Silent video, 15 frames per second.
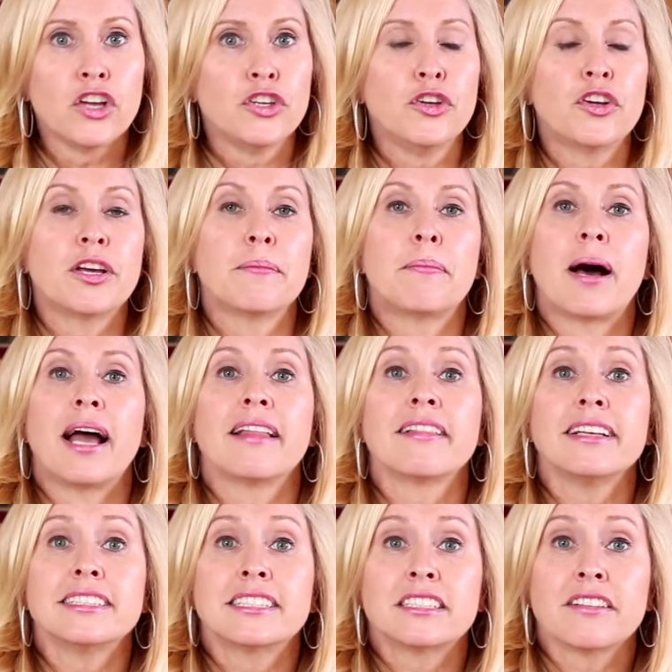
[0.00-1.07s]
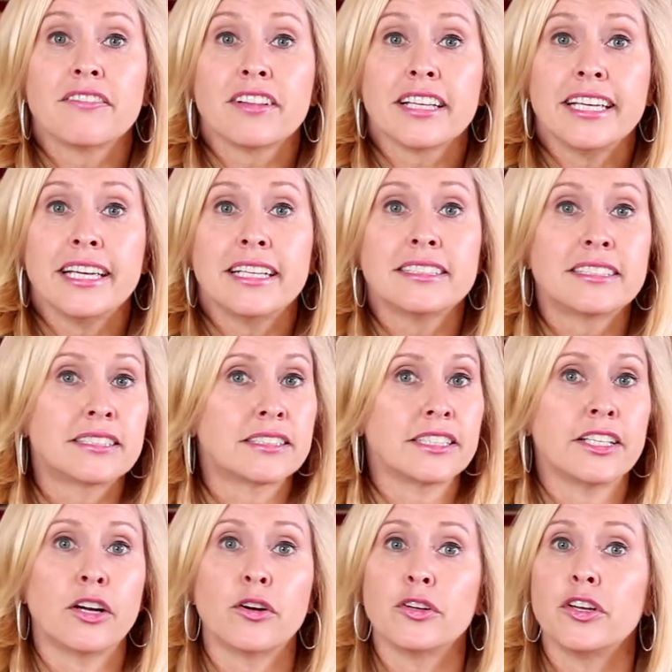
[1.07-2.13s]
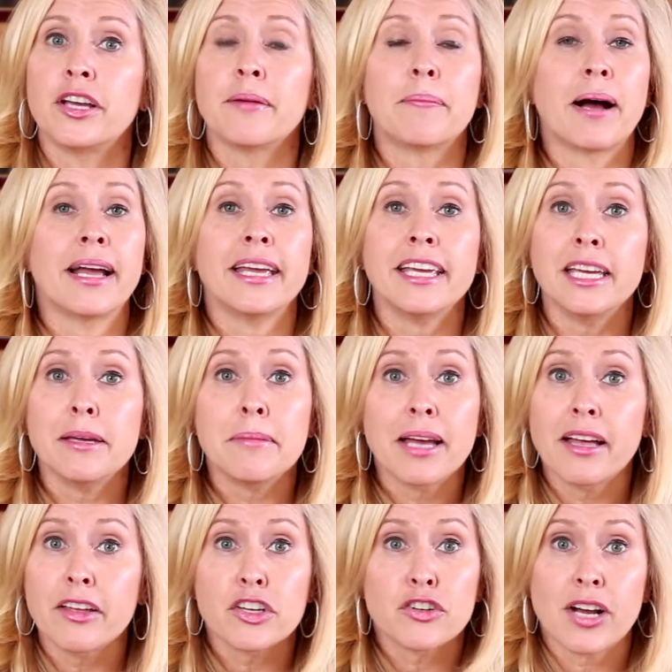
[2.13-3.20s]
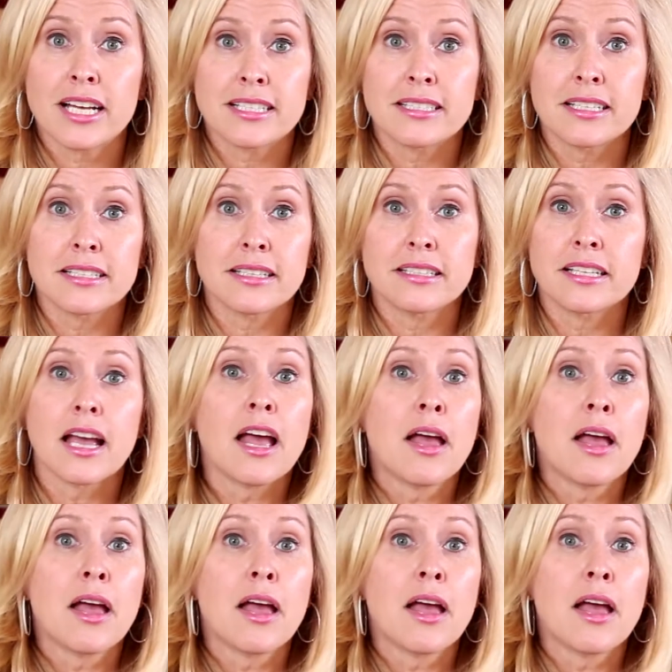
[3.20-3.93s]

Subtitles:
You can buy lists of leads. You can buy email addresses.